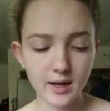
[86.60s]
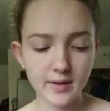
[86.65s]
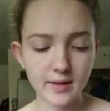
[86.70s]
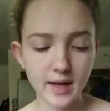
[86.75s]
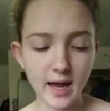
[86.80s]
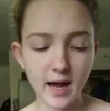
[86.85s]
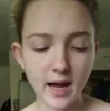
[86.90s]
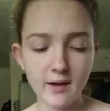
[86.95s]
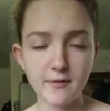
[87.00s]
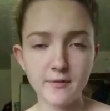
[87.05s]

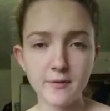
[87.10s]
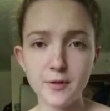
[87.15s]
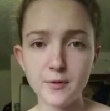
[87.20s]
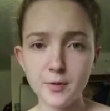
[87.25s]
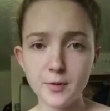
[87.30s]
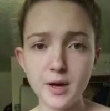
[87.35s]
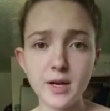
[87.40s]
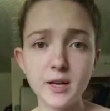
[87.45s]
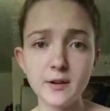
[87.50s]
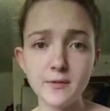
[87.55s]
They have
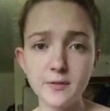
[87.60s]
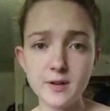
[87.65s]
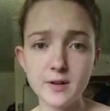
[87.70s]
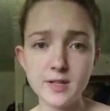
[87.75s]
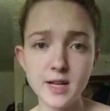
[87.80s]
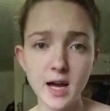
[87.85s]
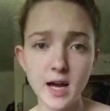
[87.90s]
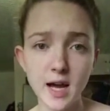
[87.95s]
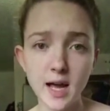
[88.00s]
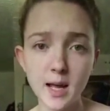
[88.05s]
three
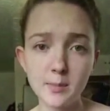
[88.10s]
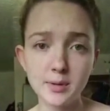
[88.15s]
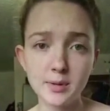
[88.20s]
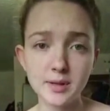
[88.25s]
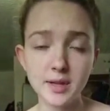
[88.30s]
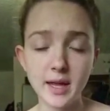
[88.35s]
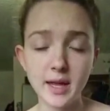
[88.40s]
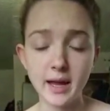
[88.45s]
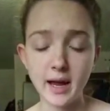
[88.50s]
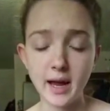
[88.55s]
different types.
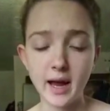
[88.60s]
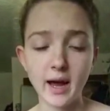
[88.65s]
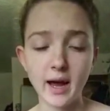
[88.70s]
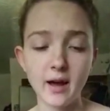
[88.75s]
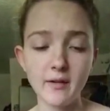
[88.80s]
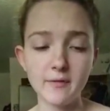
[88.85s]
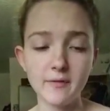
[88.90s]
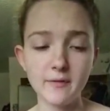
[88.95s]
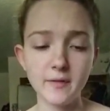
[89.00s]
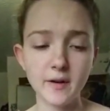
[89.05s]
They
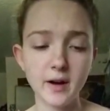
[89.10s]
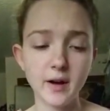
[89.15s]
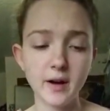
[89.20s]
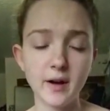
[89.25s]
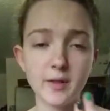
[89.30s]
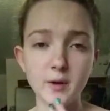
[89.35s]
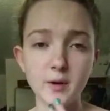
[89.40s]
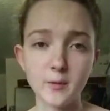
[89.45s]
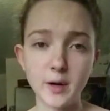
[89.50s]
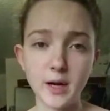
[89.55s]
have
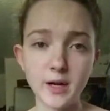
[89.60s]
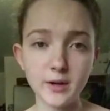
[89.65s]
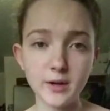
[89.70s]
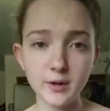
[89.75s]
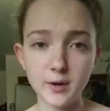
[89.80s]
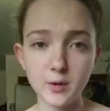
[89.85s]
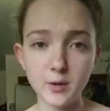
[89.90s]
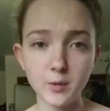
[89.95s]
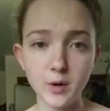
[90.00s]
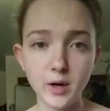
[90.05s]
the
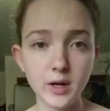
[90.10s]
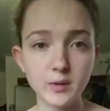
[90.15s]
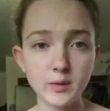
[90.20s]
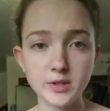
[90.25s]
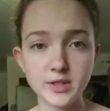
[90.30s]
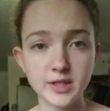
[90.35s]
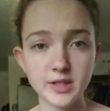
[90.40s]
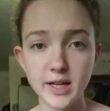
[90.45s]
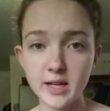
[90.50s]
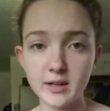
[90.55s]
regular one,
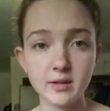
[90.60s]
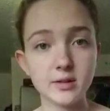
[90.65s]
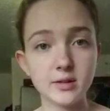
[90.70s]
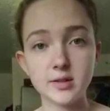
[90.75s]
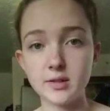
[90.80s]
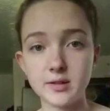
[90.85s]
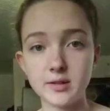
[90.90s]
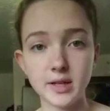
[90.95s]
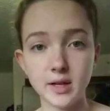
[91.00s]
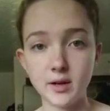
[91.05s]
which I guess
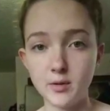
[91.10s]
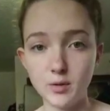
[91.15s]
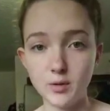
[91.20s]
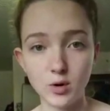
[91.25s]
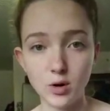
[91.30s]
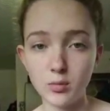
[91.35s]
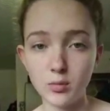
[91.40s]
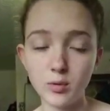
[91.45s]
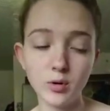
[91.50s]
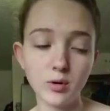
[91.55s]
is just like a
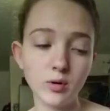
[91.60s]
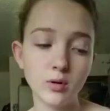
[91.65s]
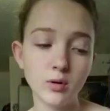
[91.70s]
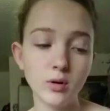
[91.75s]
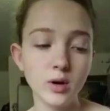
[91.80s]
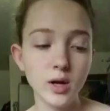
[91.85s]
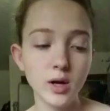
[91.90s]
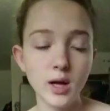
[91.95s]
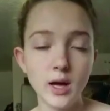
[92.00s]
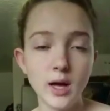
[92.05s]

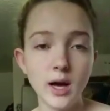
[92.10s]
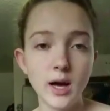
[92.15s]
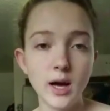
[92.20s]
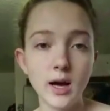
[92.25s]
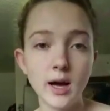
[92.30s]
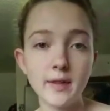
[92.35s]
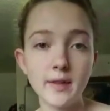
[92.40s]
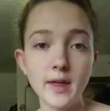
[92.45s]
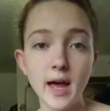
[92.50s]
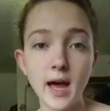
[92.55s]
normal.
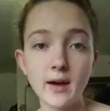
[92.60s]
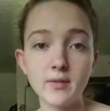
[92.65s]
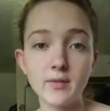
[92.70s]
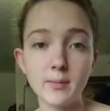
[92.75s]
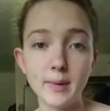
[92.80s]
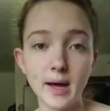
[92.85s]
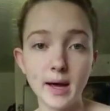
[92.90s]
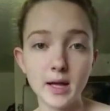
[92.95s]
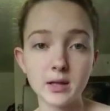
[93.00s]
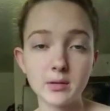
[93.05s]
They have
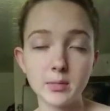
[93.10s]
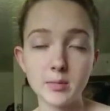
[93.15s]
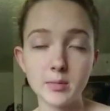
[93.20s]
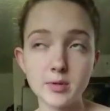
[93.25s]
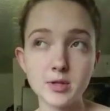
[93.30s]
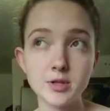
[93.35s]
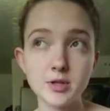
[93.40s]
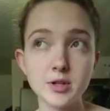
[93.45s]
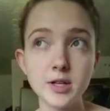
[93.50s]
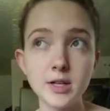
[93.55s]
a
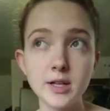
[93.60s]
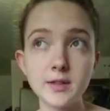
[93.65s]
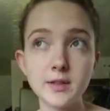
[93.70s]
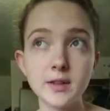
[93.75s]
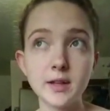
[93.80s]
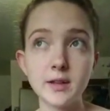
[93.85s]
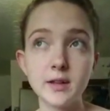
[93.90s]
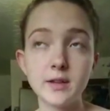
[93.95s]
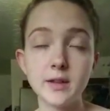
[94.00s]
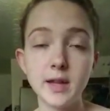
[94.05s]
maximum strength,
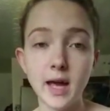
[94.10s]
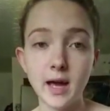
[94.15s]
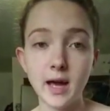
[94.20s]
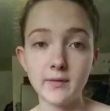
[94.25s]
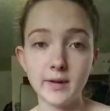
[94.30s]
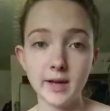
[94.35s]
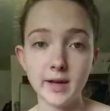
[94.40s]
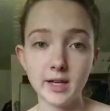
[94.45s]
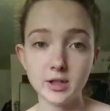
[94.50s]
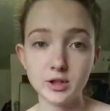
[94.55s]
and then they
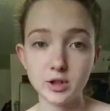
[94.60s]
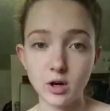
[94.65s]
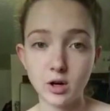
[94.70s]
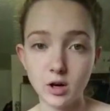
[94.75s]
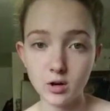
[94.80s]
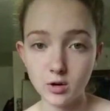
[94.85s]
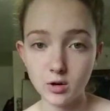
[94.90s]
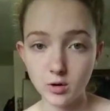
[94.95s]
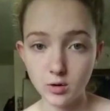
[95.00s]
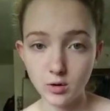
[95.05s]
have a
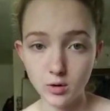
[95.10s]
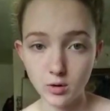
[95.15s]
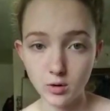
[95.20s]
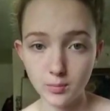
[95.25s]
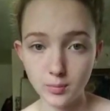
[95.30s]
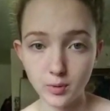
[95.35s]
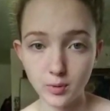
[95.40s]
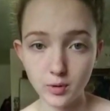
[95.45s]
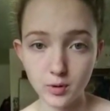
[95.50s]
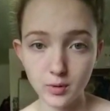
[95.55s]

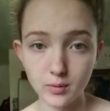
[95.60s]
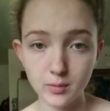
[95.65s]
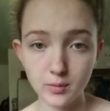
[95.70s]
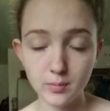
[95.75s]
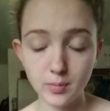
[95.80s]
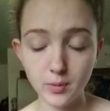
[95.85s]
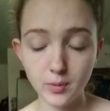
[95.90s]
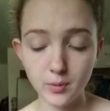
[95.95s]
charcoal pore